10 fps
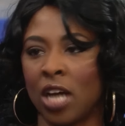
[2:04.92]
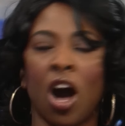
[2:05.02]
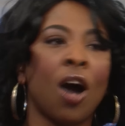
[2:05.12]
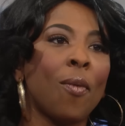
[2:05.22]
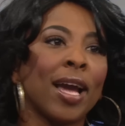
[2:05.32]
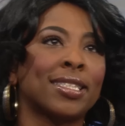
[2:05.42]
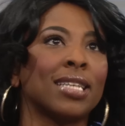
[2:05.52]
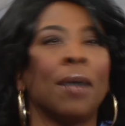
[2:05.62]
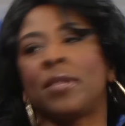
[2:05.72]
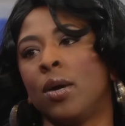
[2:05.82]
It's always
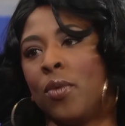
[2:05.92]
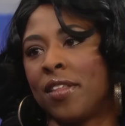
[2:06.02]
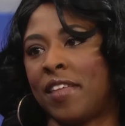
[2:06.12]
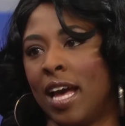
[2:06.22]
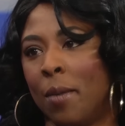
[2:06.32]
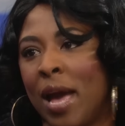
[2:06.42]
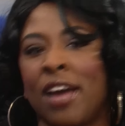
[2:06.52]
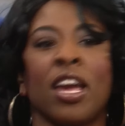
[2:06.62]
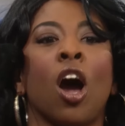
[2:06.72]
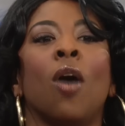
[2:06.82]
something with him,
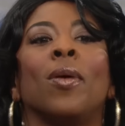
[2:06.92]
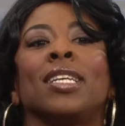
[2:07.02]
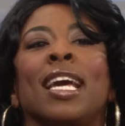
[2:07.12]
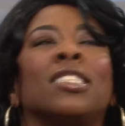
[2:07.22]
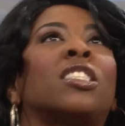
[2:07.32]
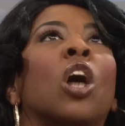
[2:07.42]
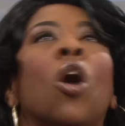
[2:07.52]
and you, he always he has so many.